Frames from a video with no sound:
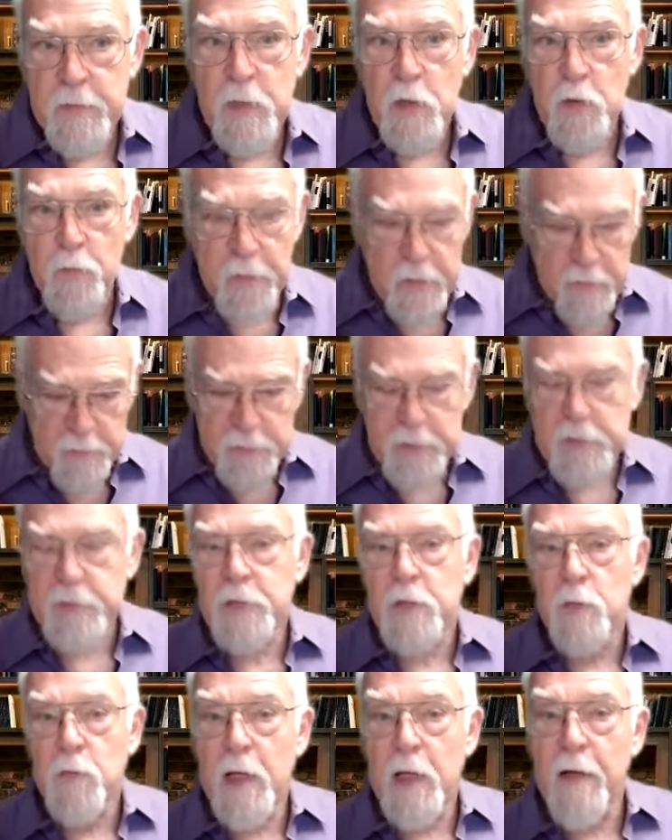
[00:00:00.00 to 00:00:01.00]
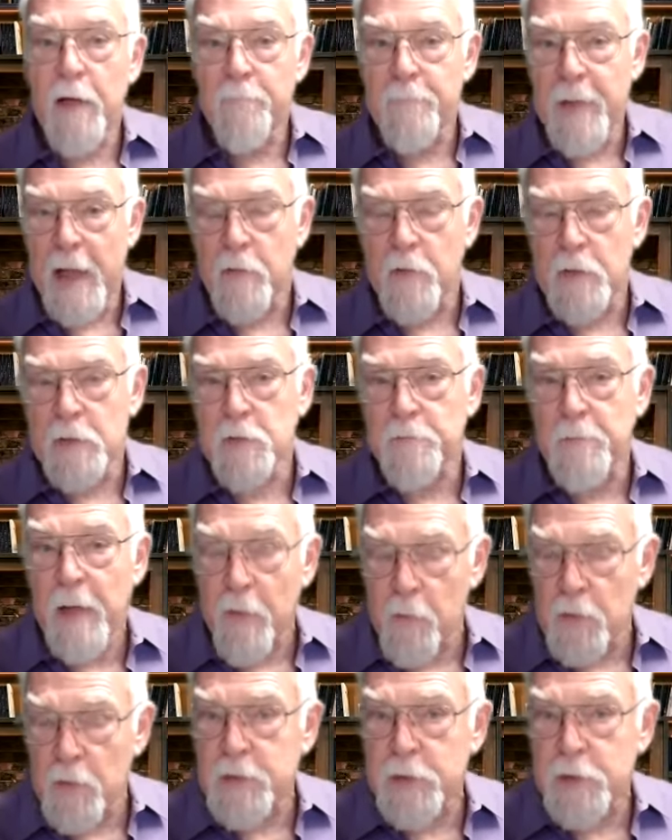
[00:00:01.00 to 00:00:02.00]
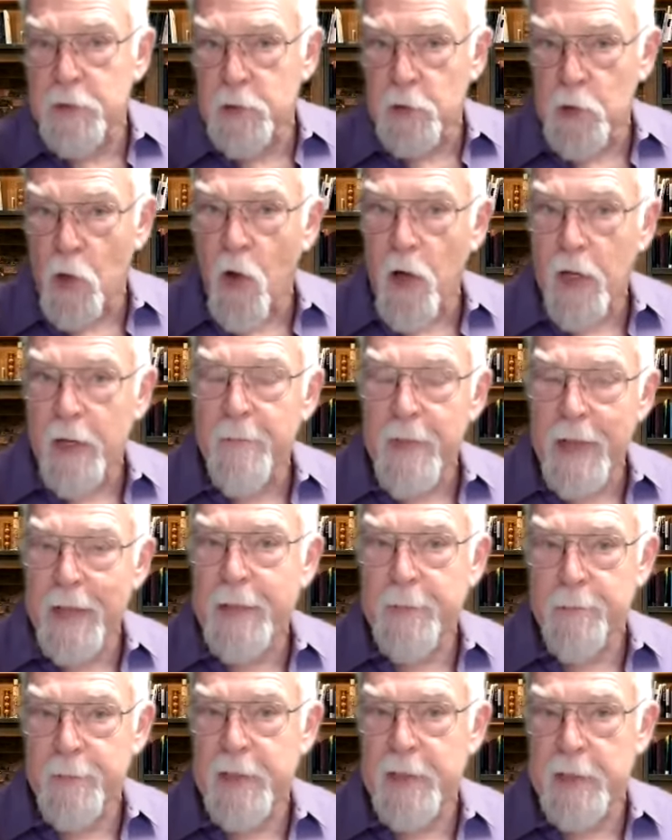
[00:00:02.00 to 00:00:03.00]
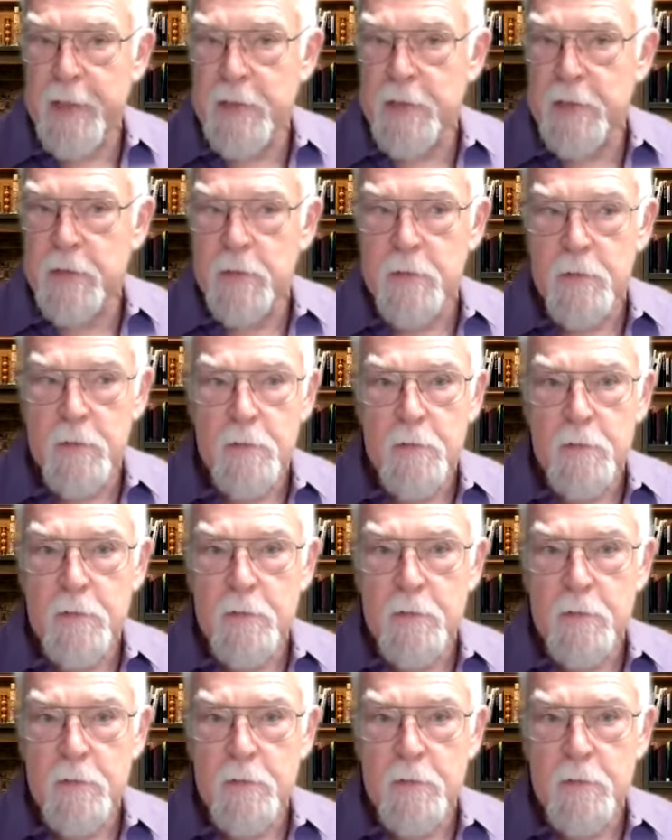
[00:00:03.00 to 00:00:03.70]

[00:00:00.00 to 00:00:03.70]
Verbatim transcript: In the creative system, we have balance. Balance is an automatic piece.